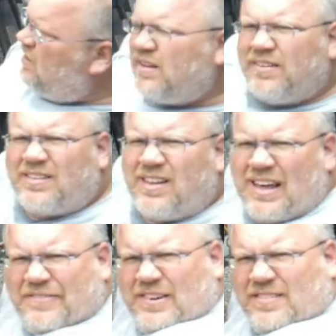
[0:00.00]
There's a lot
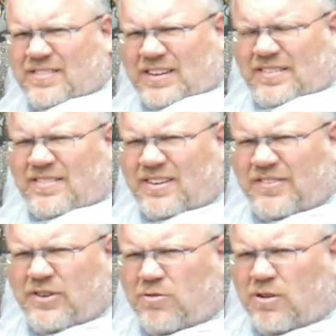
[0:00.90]
of things to consider
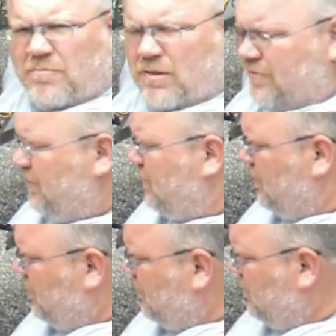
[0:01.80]
if you want to put these
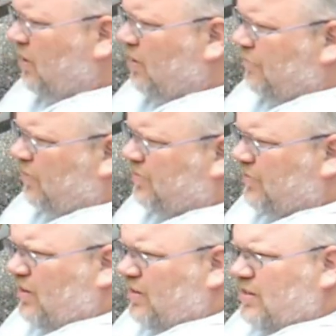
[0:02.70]
in. First of
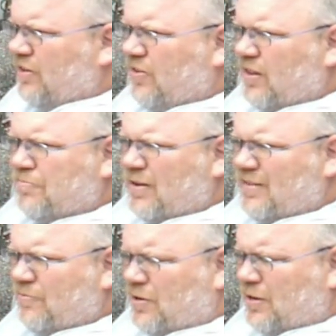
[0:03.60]
all, do you really
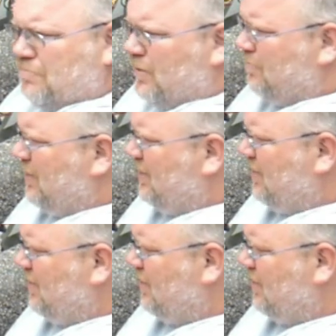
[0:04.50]
want to put them in?